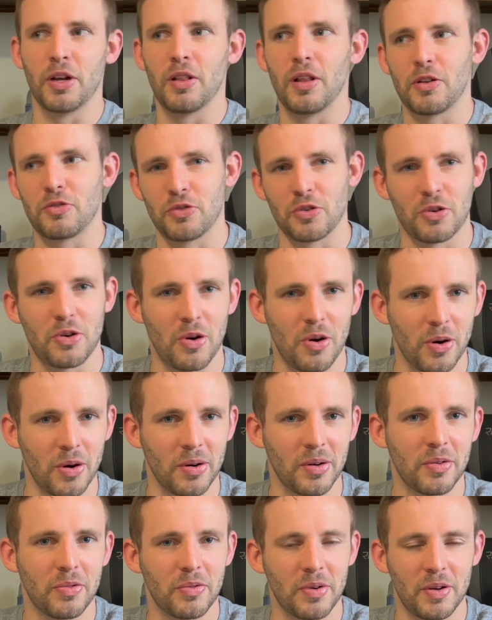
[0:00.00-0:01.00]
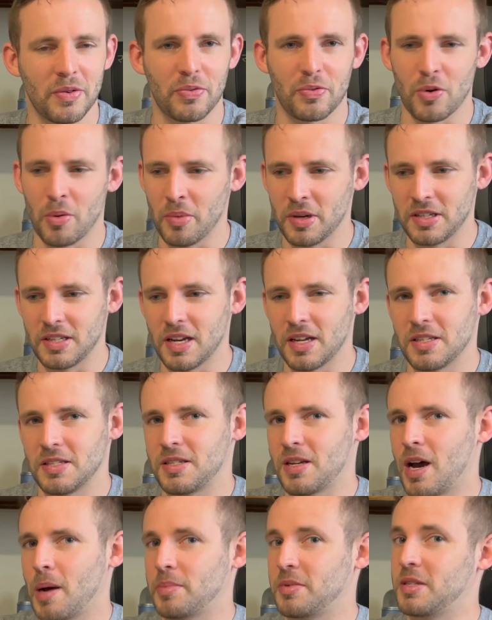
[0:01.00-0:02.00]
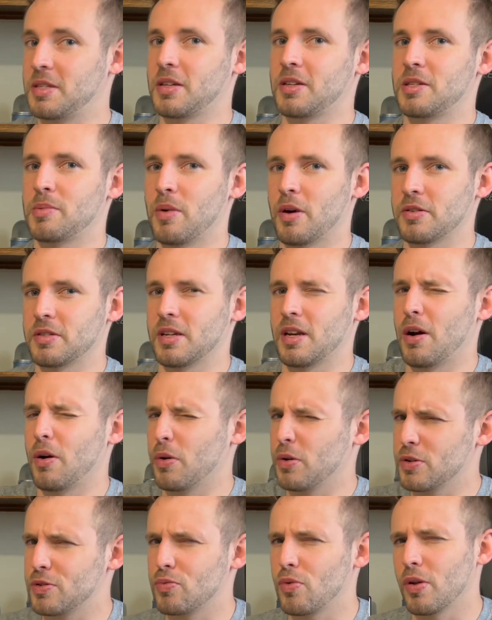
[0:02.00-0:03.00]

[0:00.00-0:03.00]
electric car from a dead stop to 60 miles an hour is